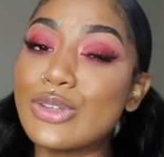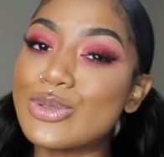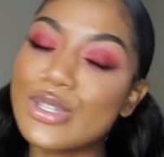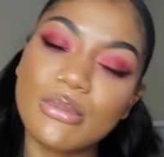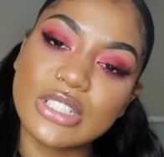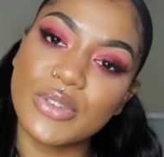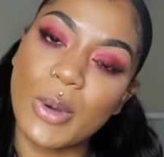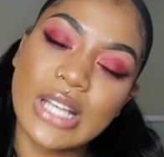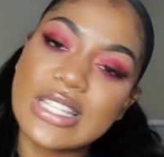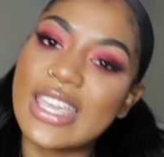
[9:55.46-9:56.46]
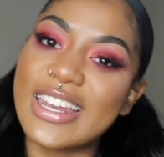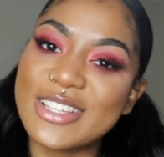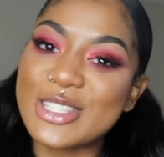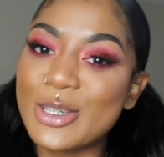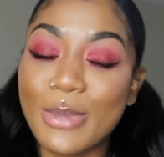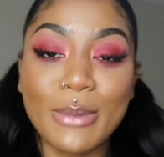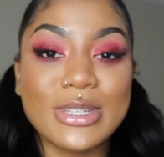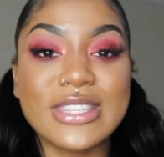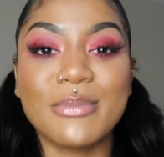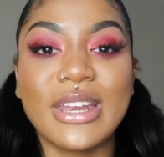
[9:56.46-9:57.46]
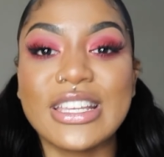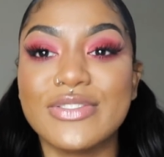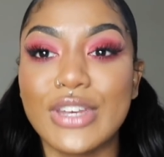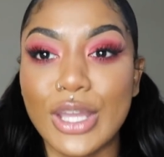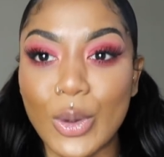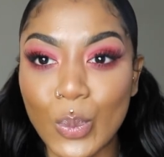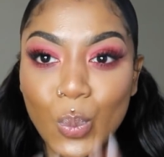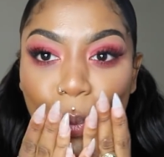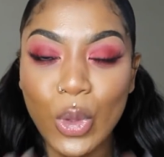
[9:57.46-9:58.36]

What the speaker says: you so much for watching, and I'll see you babies in my next video.